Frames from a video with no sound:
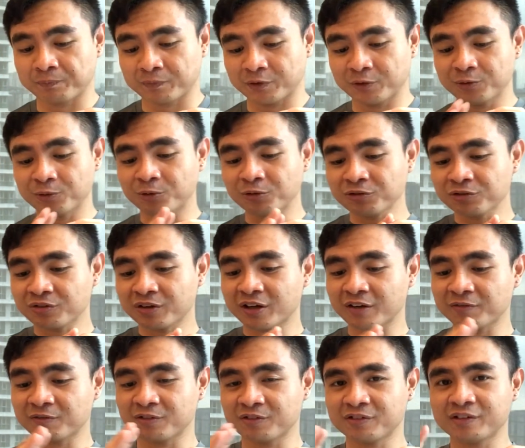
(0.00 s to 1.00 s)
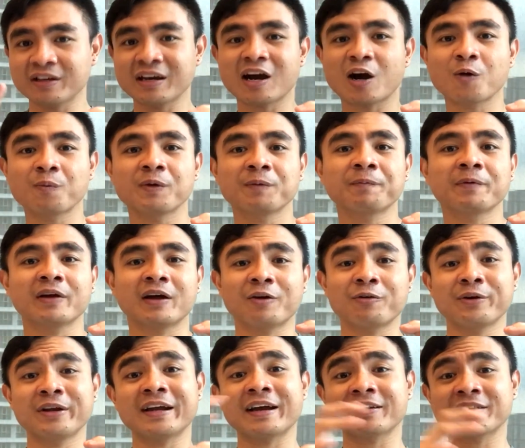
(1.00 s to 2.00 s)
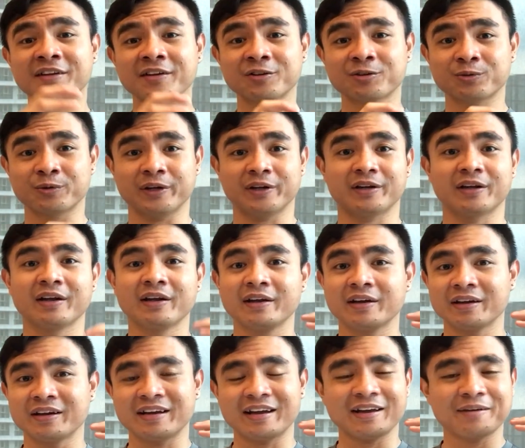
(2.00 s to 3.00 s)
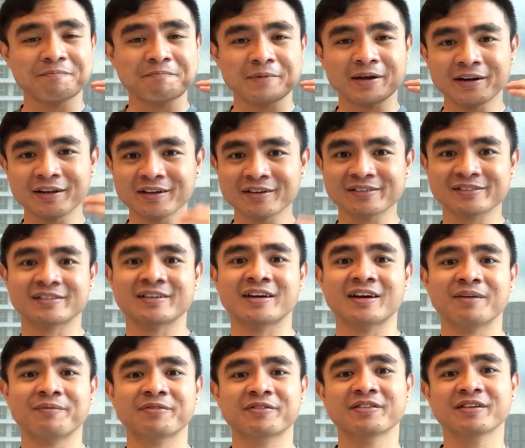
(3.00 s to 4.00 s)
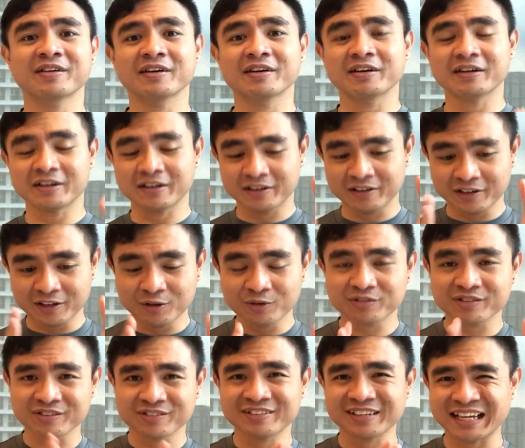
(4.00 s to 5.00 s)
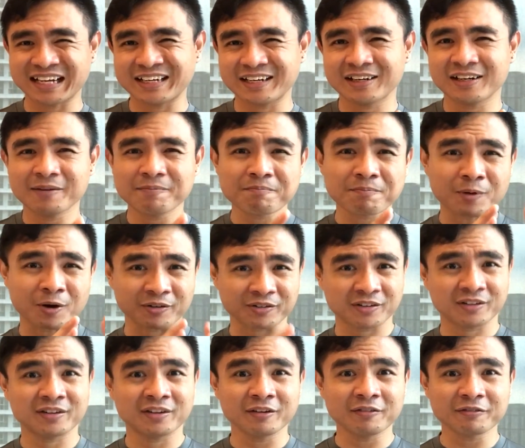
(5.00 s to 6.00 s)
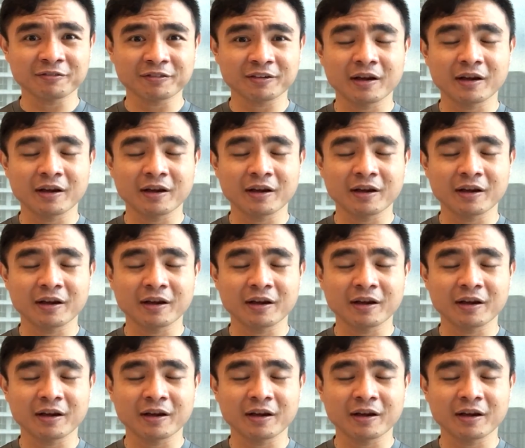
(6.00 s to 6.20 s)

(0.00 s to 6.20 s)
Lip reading: You also have to see how people are reacting to it. And many a times, a news is technically positive,